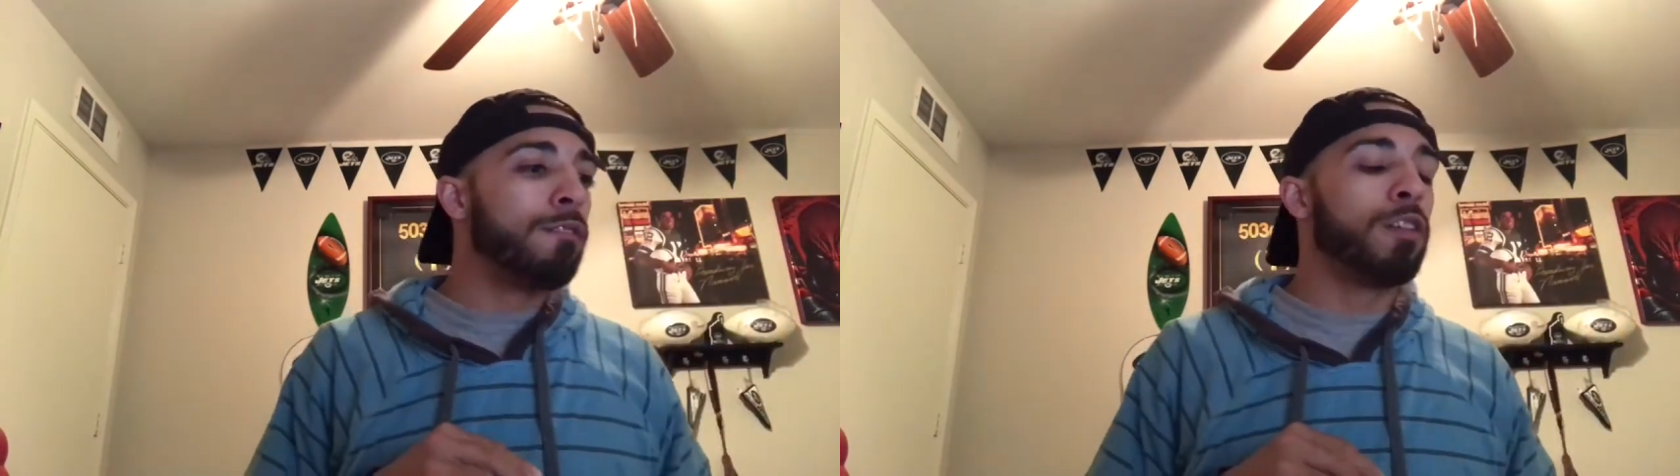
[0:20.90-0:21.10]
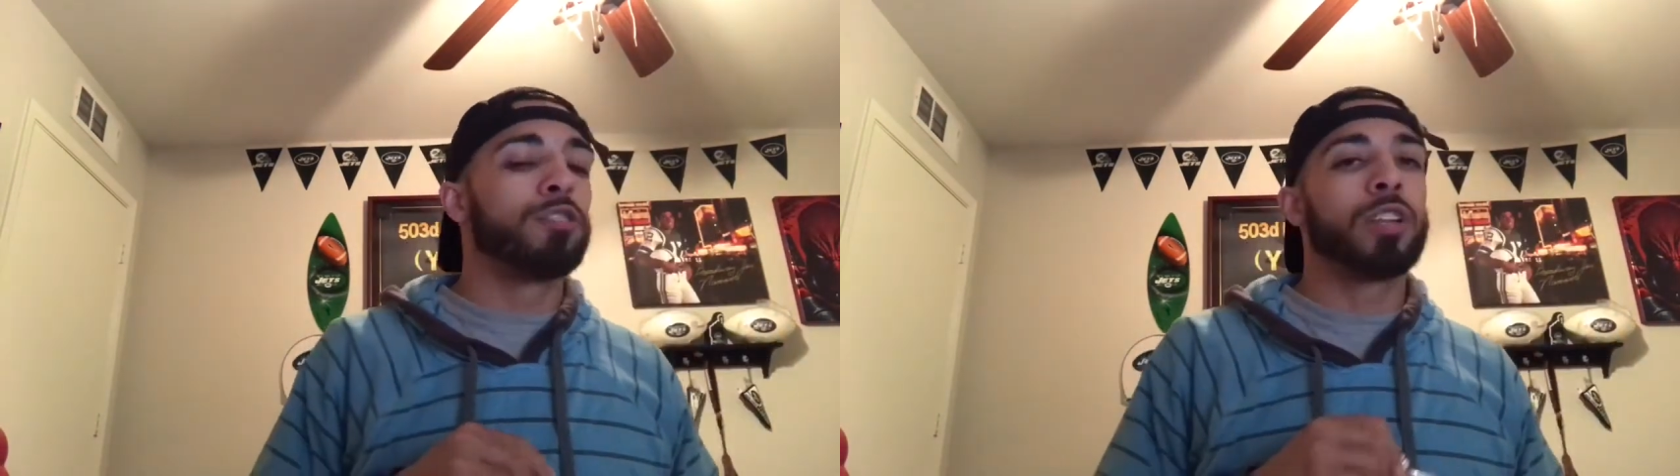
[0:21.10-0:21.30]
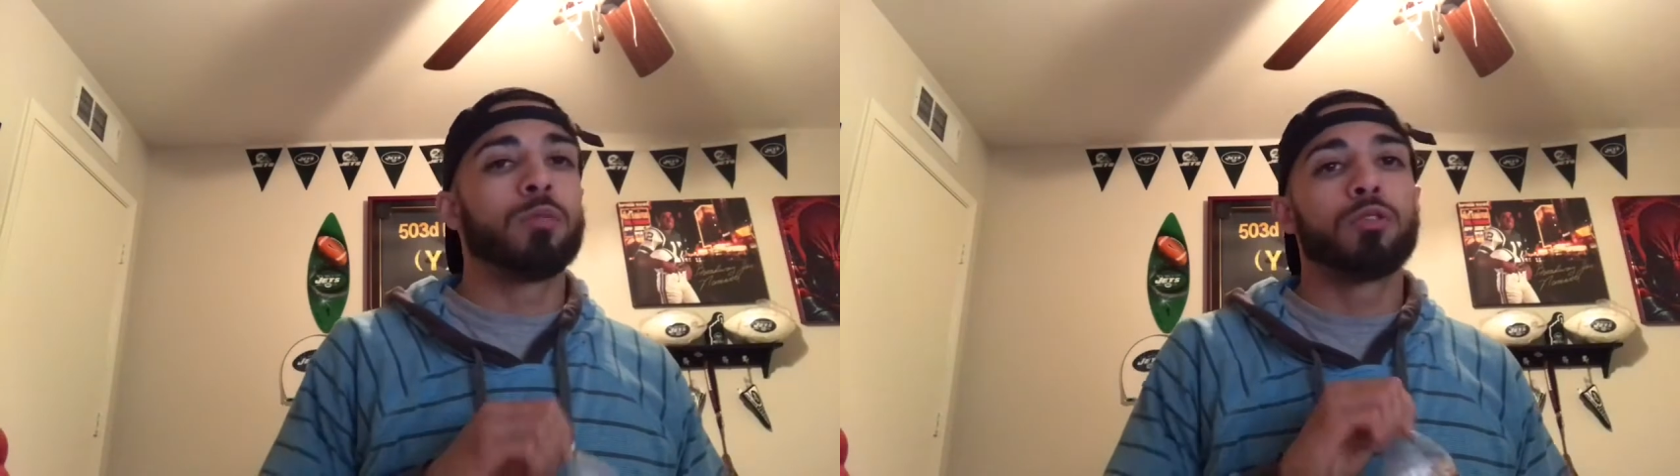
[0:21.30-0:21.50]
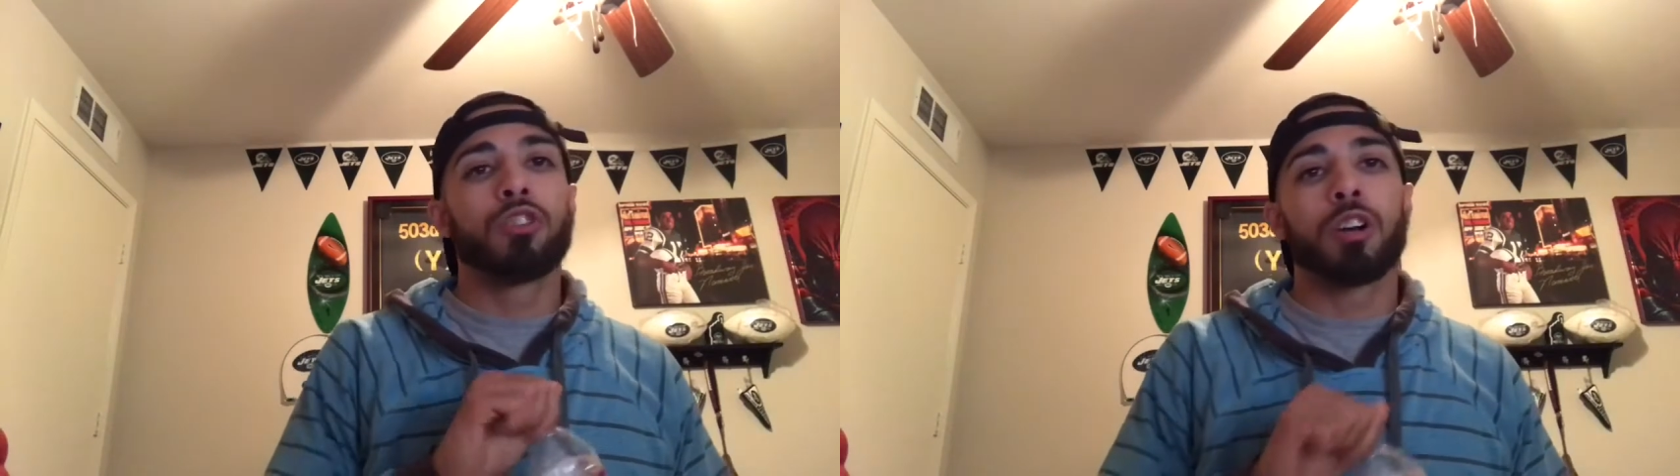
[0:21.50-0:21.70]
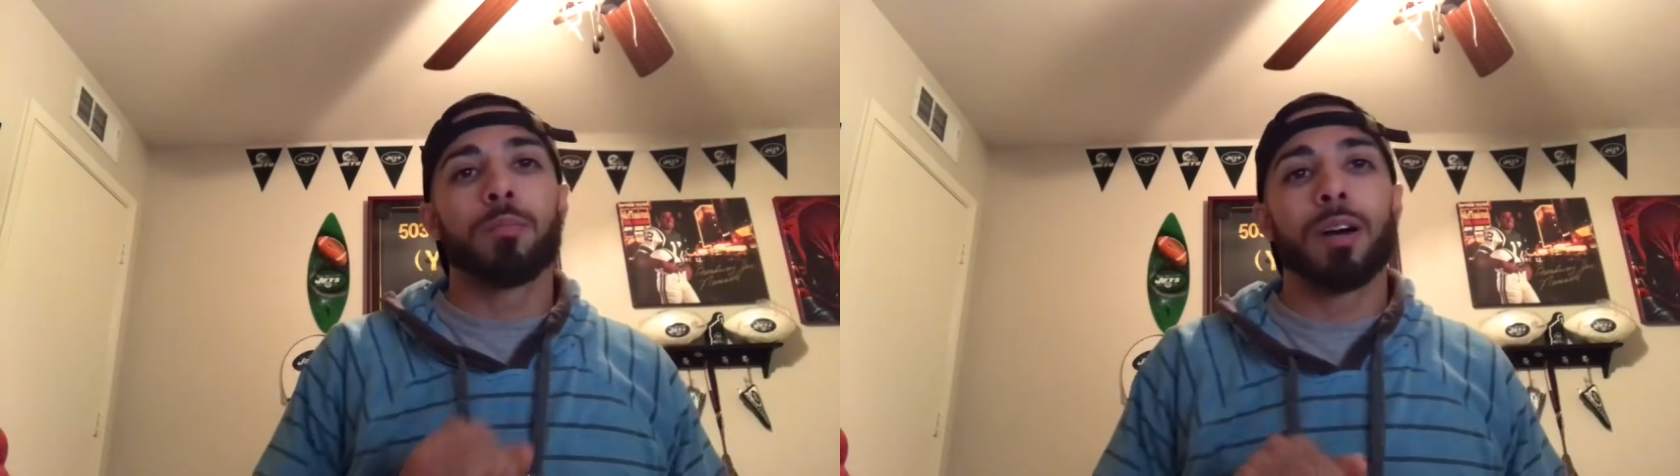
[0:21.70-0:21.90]
First thing we'll
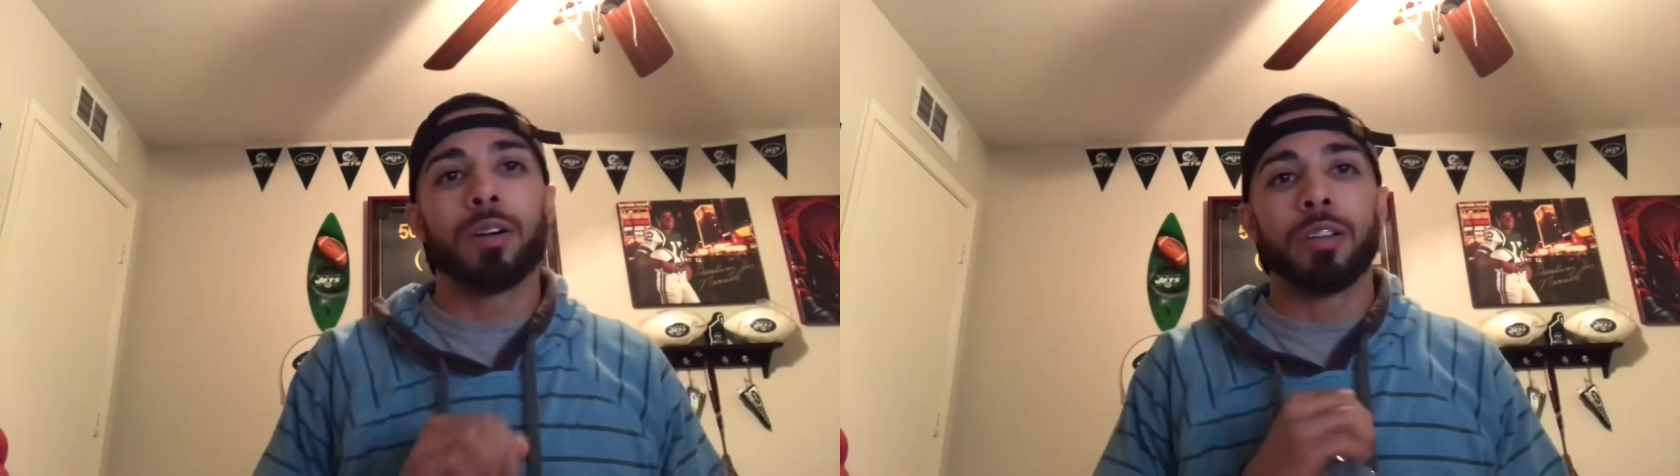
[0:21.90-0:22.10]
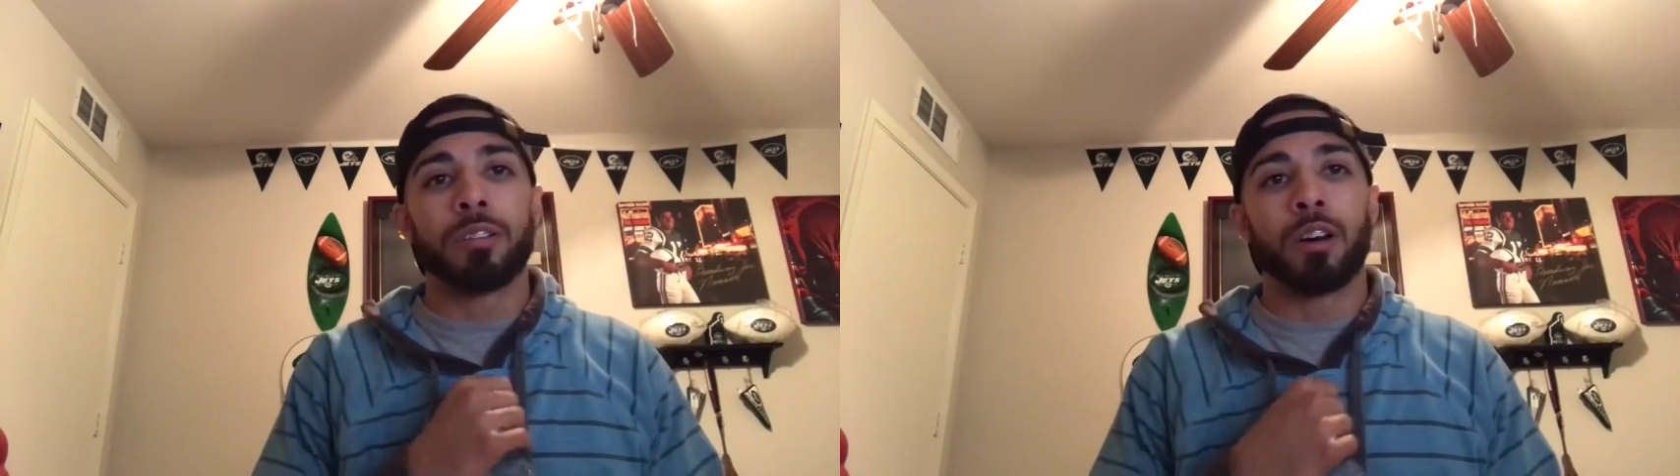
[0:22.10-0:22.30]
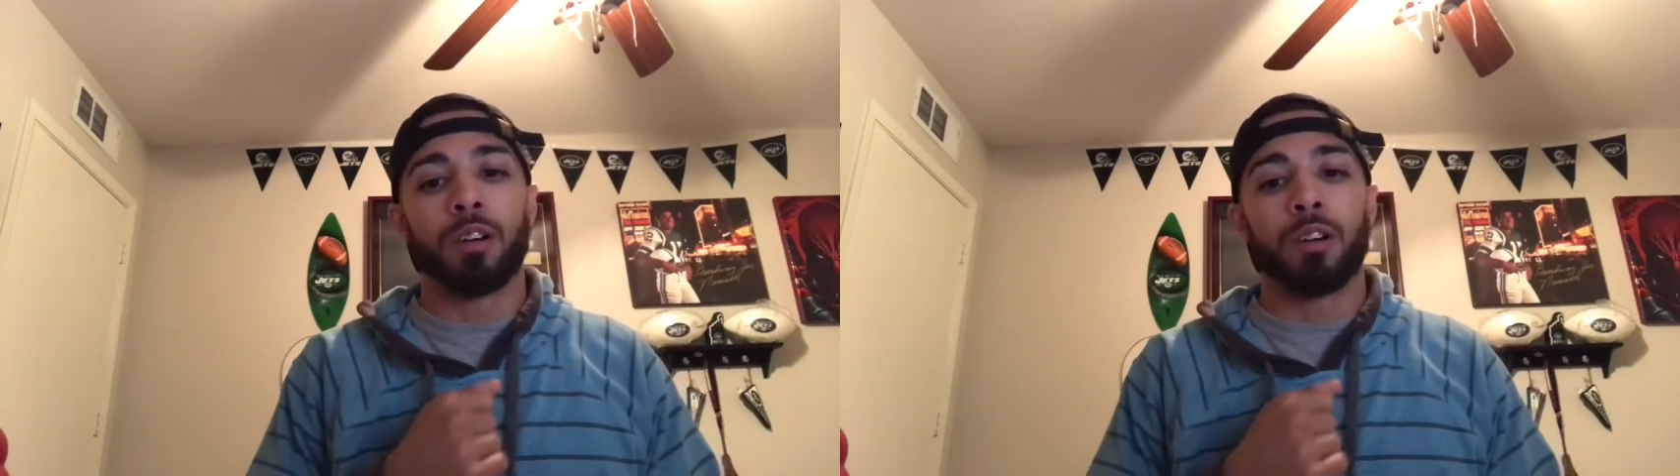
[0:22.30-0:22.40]
talk about is